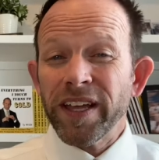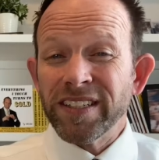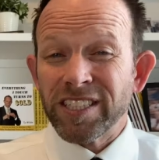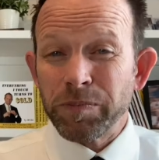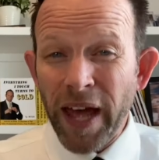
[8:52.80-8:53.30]

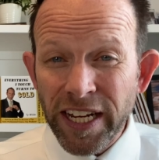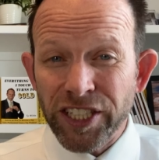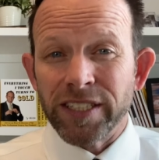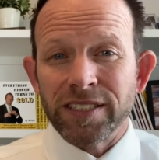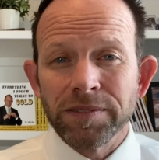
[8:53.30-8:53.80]

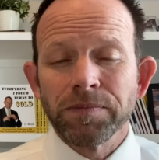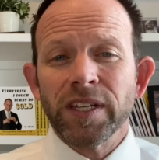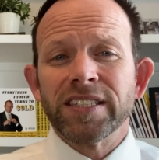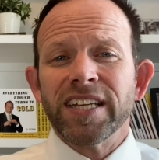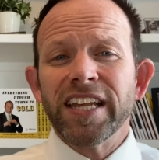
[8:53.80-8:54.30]
inspections.
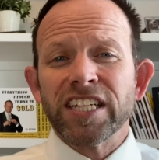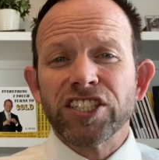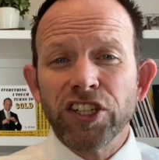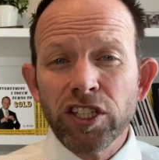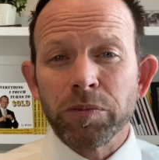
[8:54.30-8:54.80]
It's
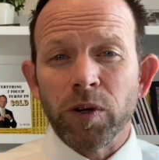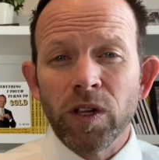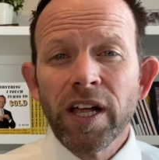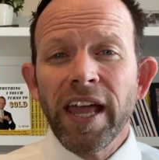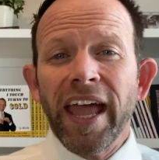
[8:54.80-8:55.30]

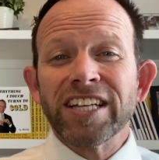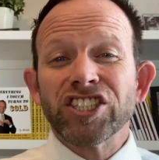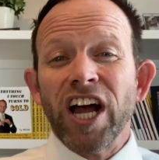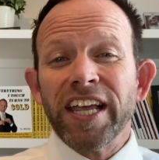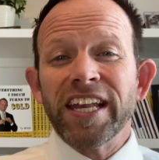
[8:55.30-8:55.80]
inexcusable and
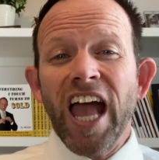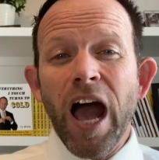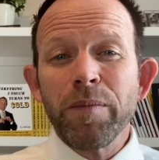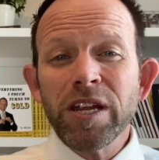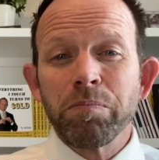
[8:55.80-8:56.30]
shocking
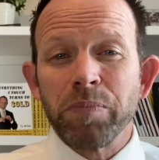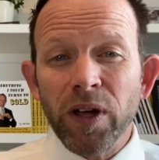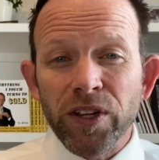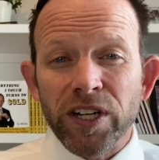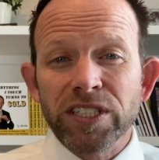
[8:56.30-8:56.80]
how many
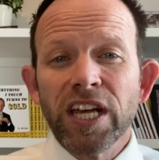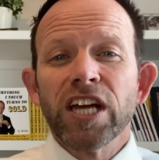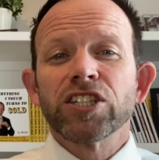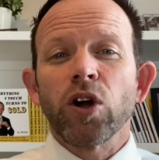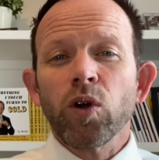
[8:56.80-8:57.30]
builders
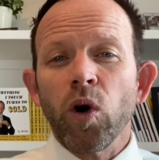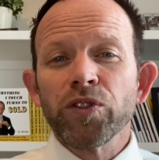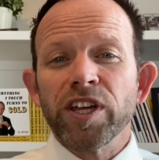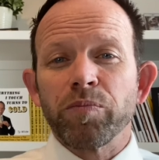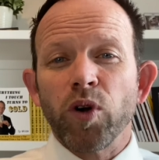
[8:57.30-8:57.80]
don't
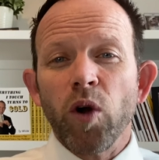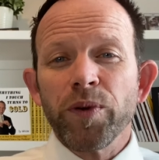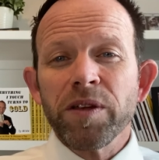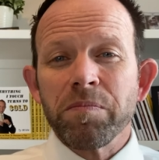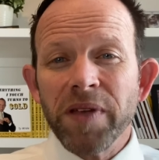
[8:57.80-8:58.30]
hold the
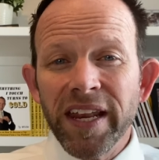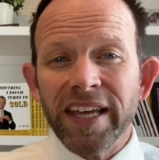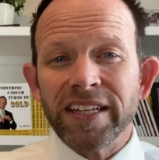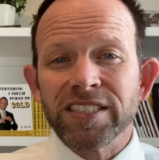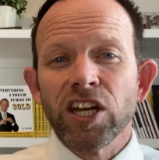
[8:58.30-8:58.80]
appropriate
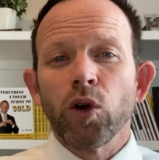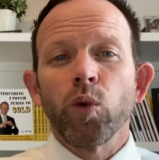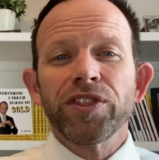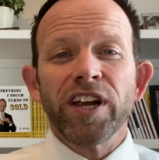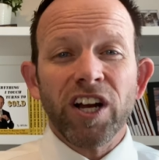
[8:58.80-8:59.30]
meetings
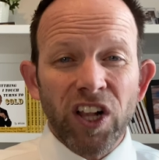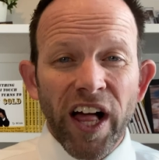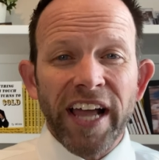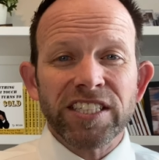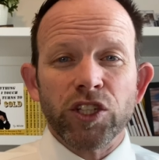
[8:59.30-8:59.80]
with their
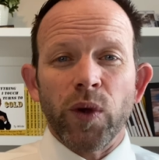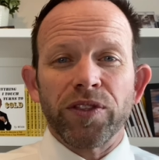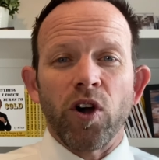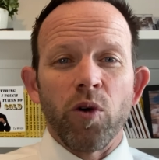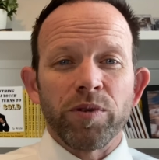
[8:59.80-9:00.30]
clients throughout
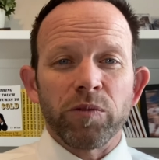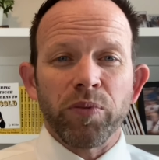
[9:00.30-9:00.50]
the home build